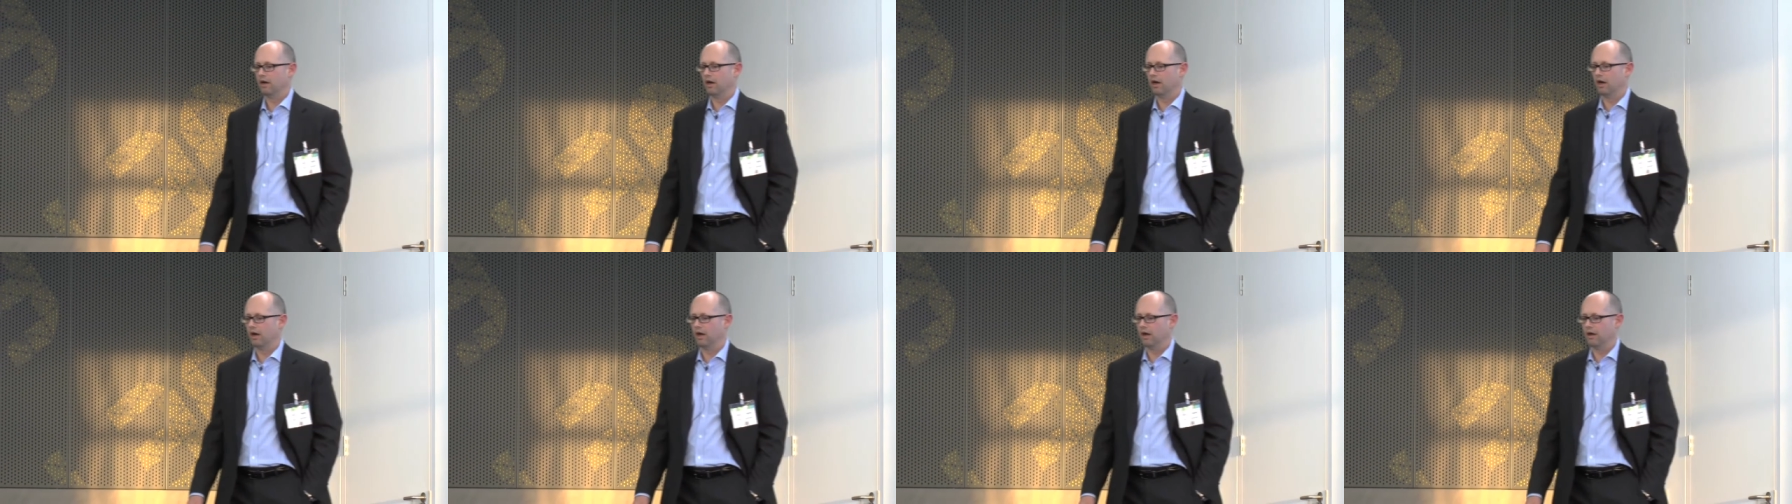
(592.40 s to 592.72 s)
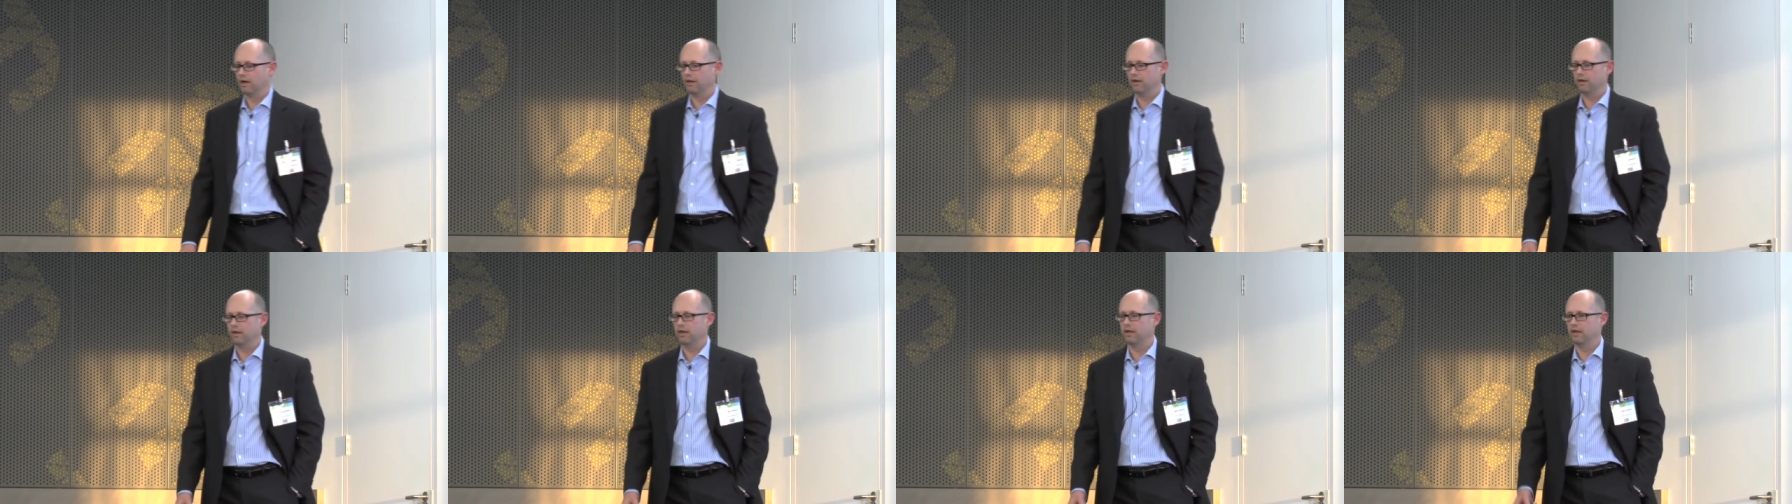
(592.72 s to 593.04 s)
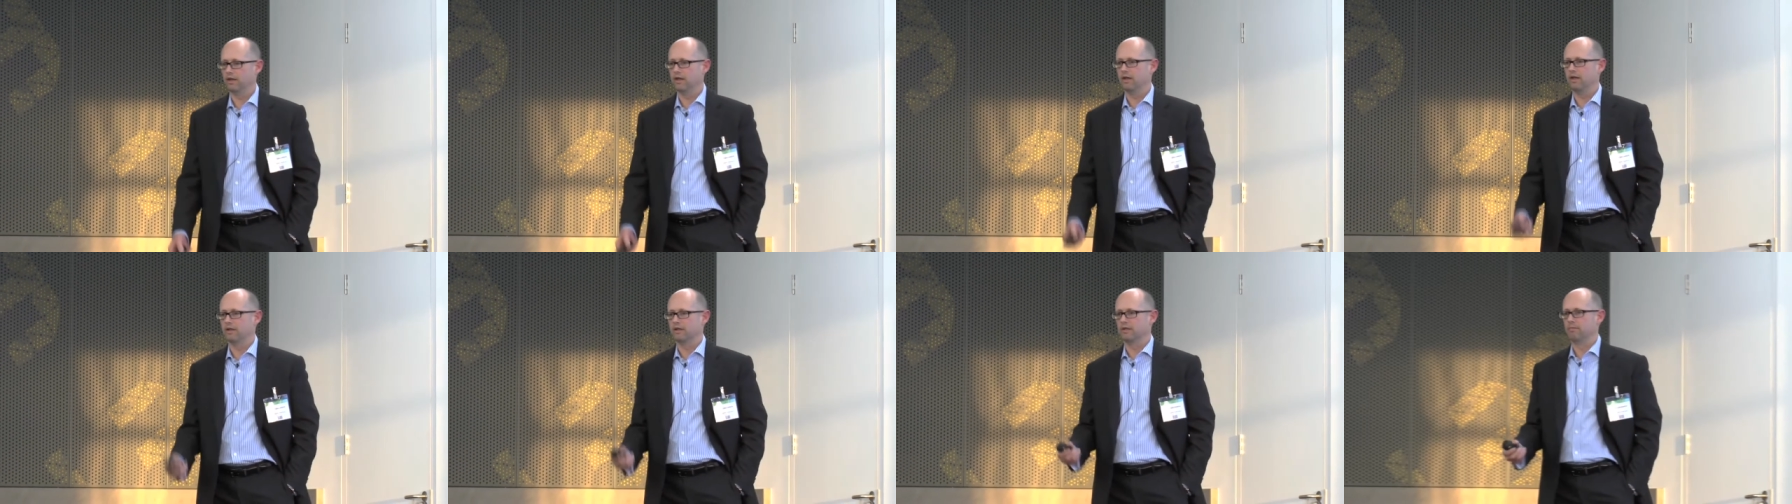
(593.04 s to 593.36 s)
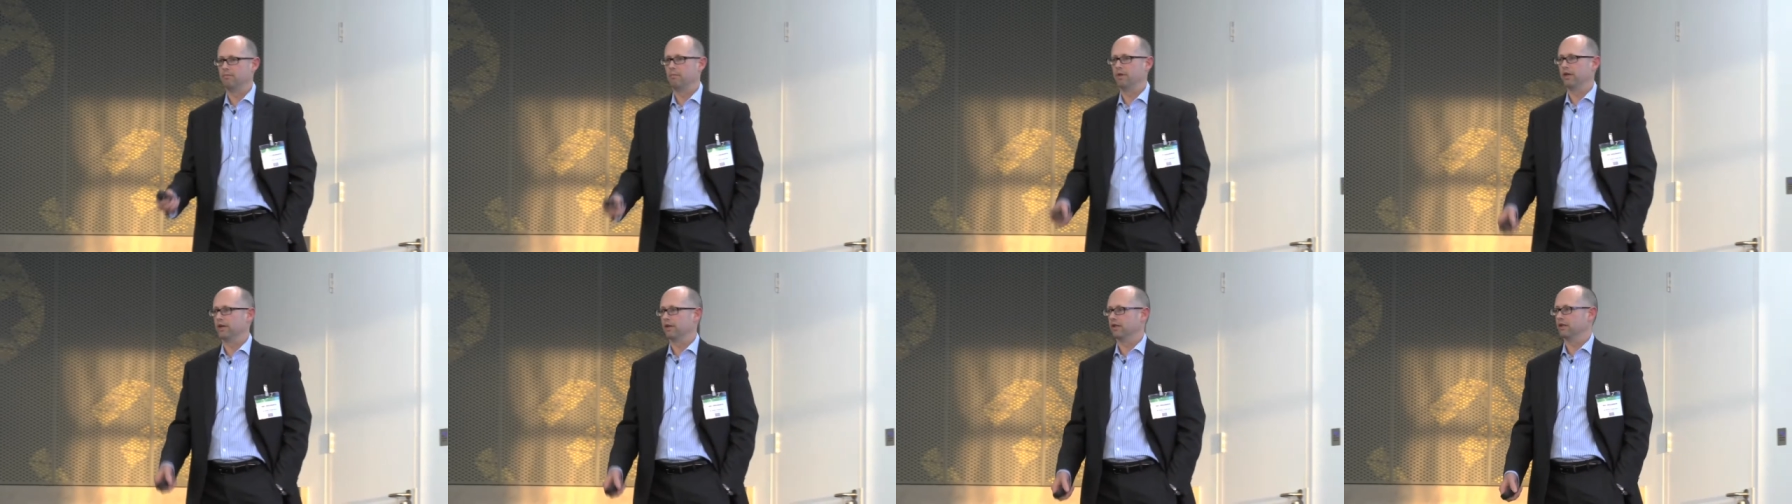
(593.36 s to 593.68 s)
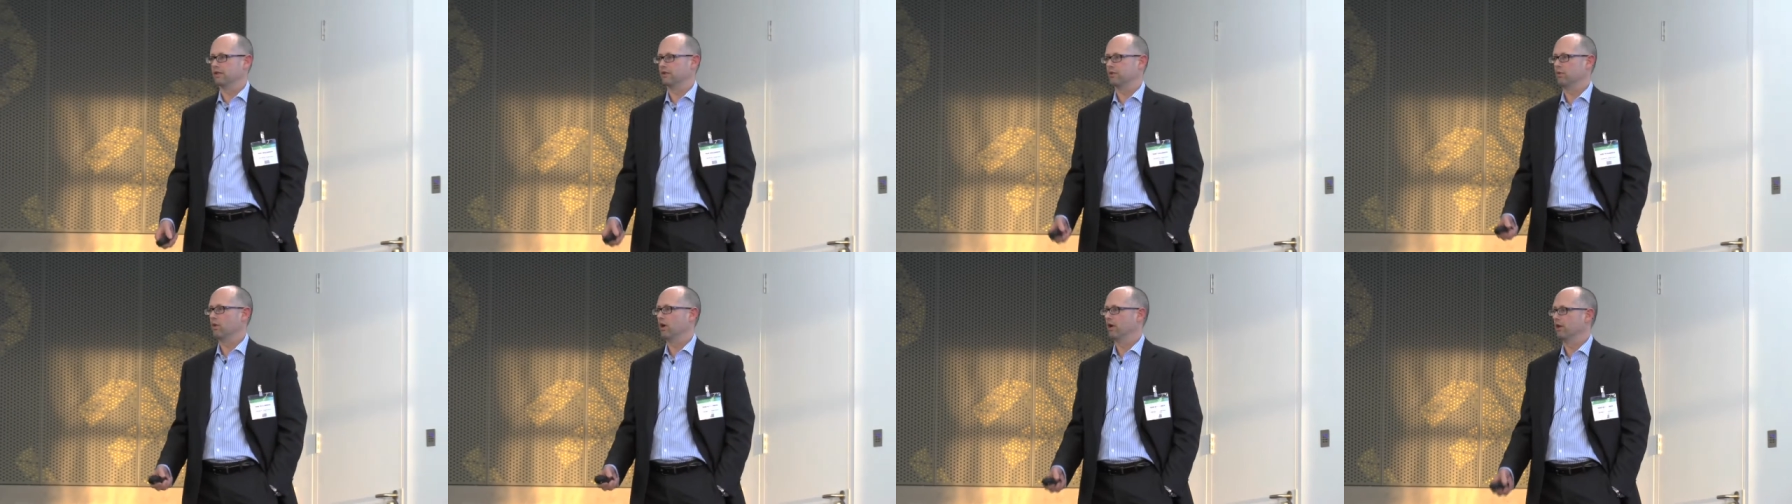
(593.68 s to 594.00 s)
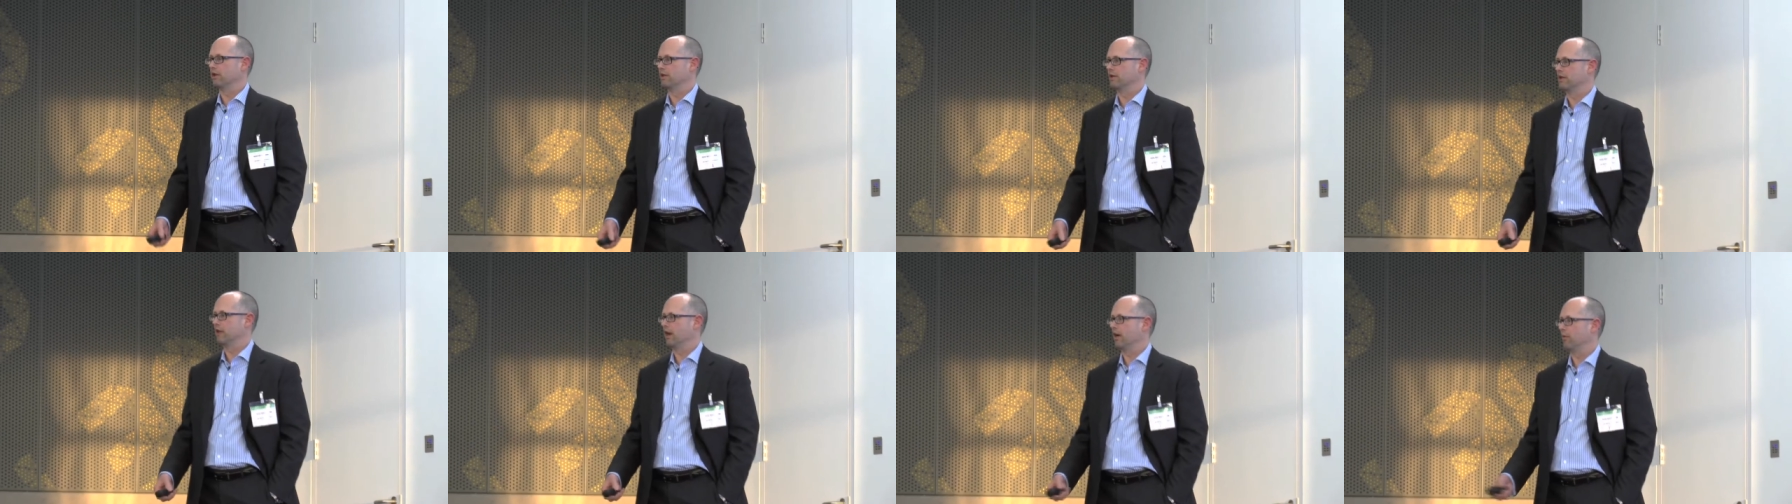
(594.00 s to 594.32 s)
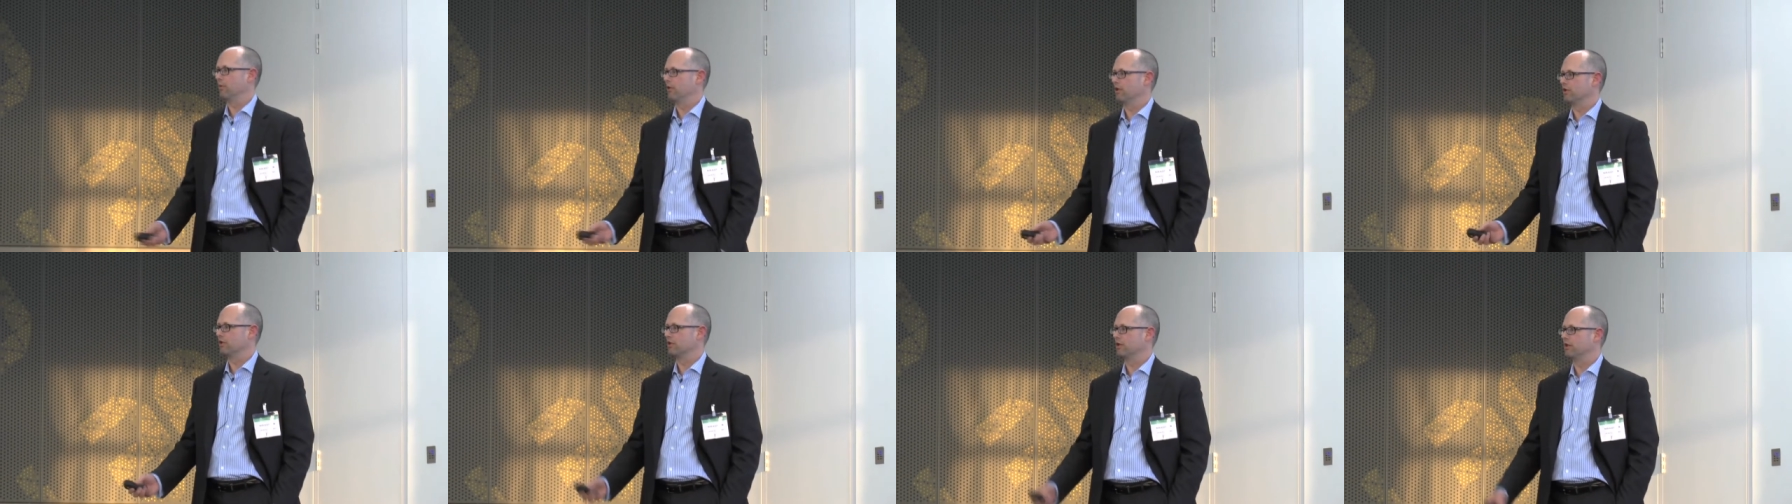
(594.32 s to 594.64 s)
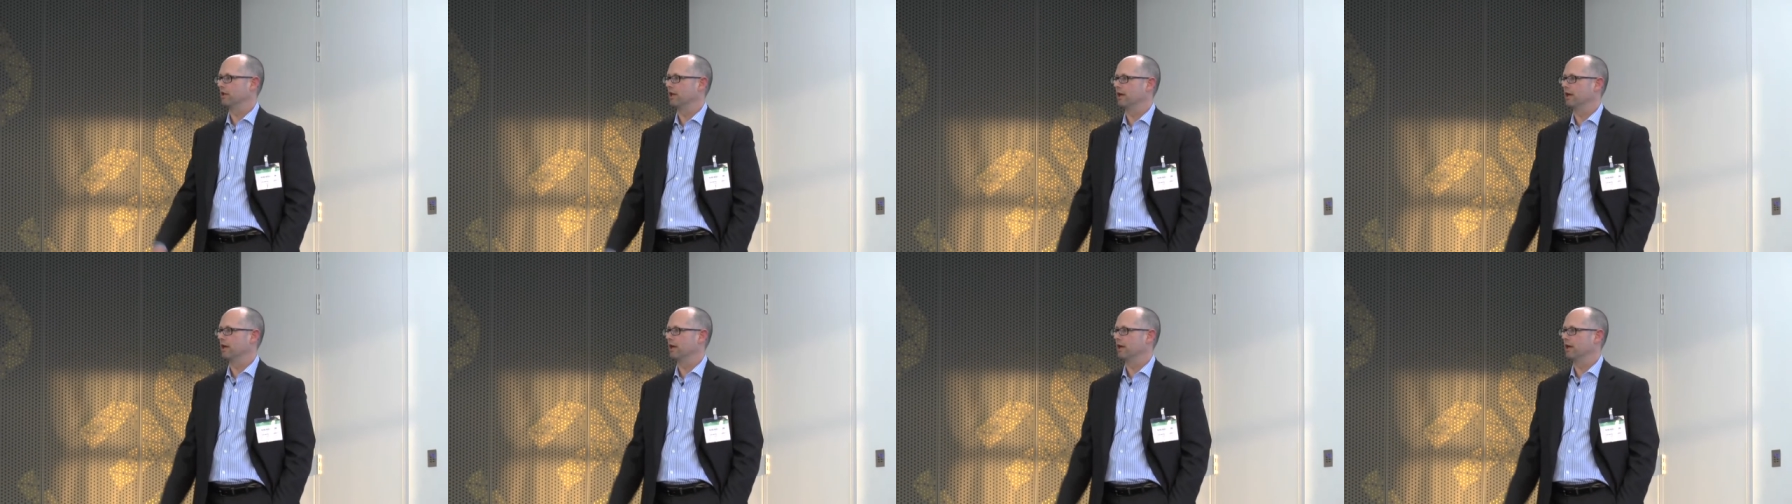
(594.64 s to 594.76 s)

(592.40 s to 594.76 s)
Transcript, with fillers: uh, it, it's big, it's well established,